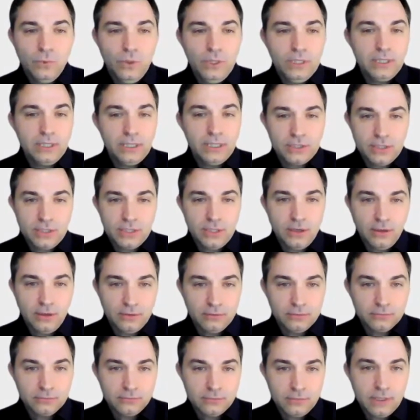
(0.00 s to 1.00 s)
touch it
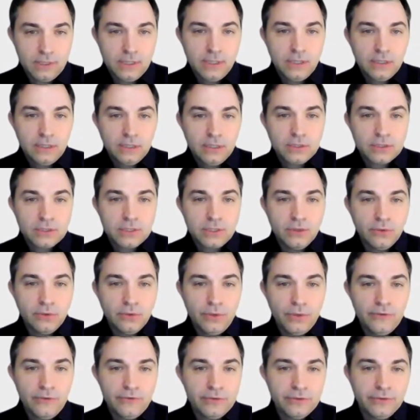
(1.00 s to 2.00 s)
all. So
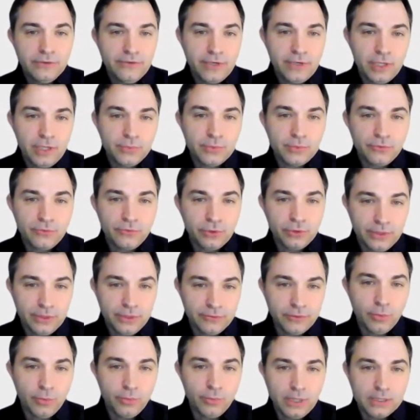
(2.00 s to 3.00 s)
we've developed a really
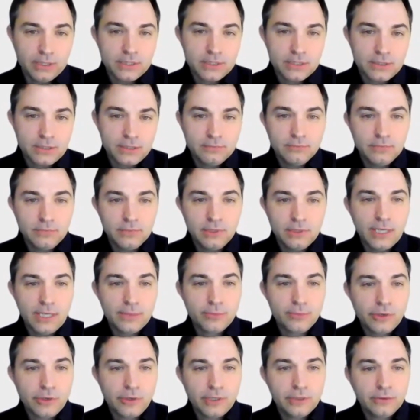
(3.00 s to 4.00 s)
robust
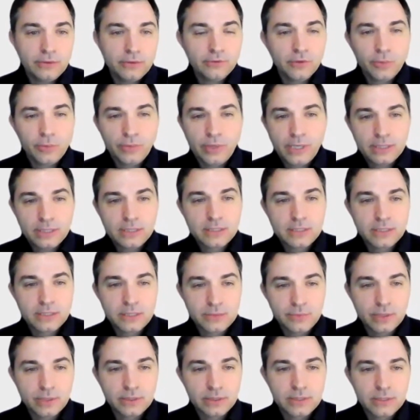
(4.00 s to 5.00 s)
library over the past
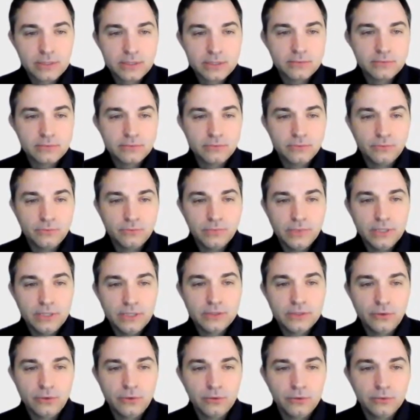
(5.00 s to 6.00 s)
6 months in
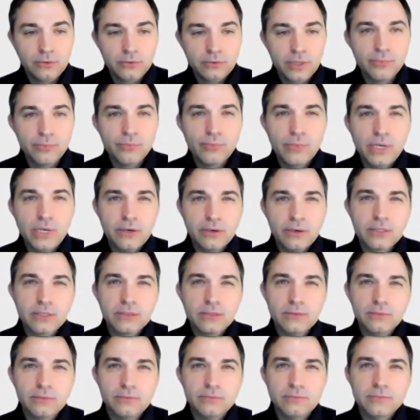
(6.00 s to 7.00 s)
Togle that
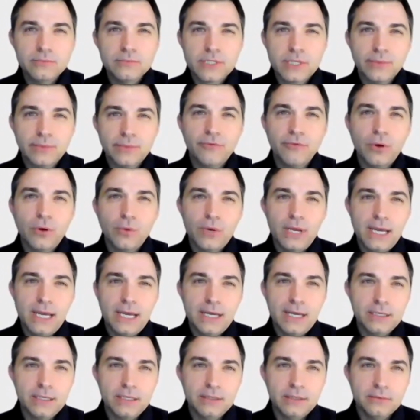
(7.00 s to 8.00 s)
mirrored some of what we
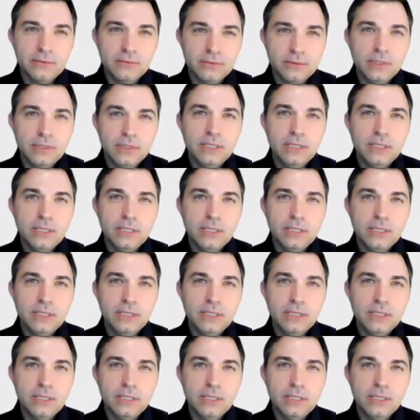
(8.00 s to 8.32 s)
had in